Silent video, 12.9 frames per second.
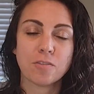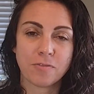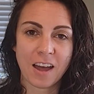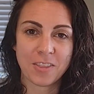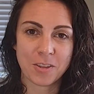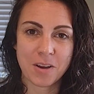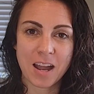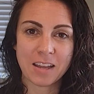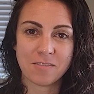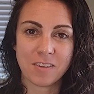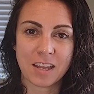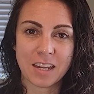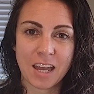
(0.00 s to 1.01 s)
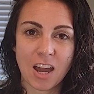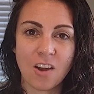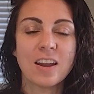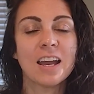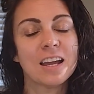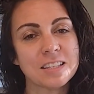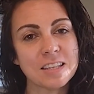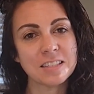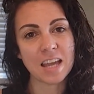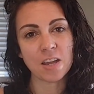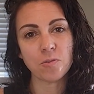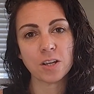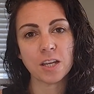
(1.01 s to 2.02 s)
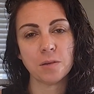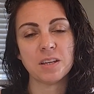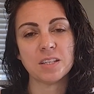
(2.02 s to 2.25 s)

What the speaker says: found the right video. Today we're going to be